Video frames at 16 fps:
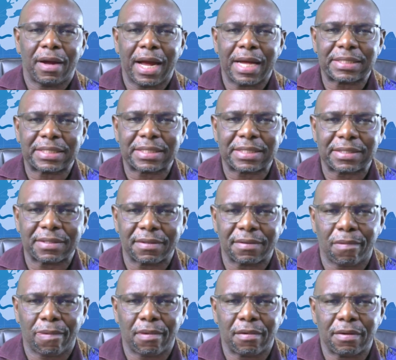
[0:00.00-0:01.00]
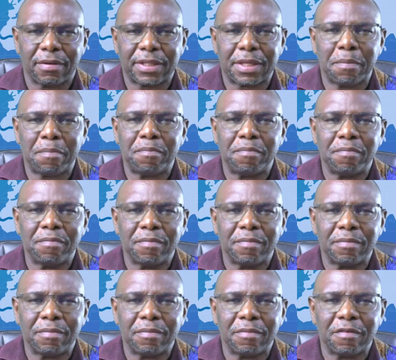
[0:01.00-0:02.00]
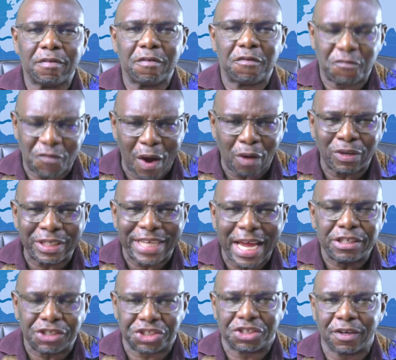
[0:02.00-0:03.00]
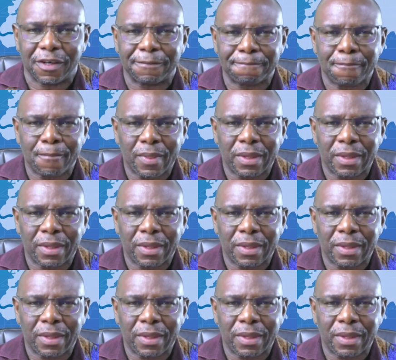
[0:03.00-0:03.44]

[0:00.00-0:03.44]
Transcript: as the foundation,